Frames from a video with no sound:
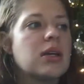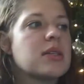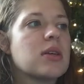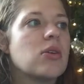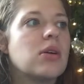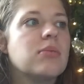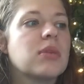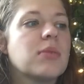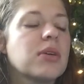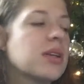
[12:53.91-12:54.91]
So
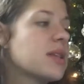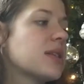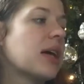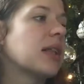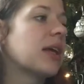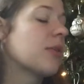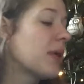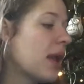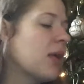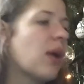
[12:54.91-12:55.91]
I'm gonna decide later,
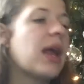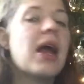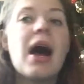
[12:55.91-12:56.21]
but anyway,